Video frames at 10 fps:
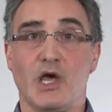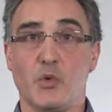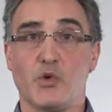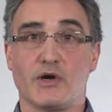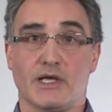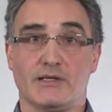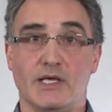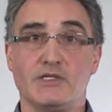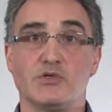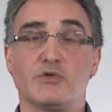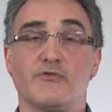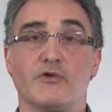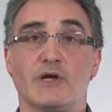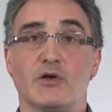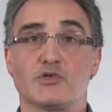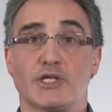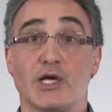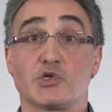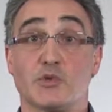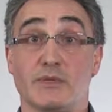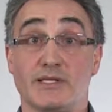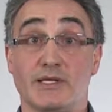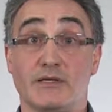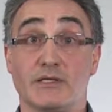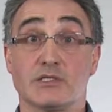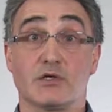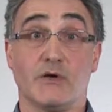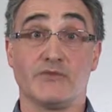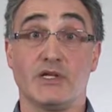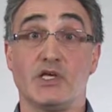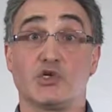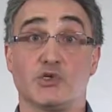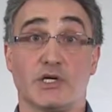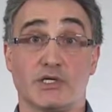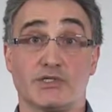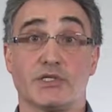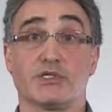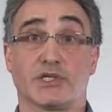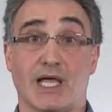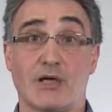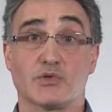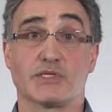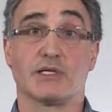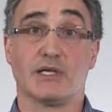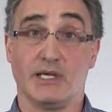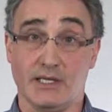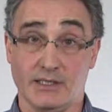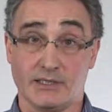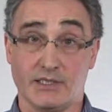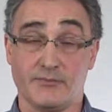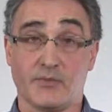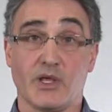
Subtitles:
I work at the Institute for Nanostructured Materials of the National Research Council in Italy.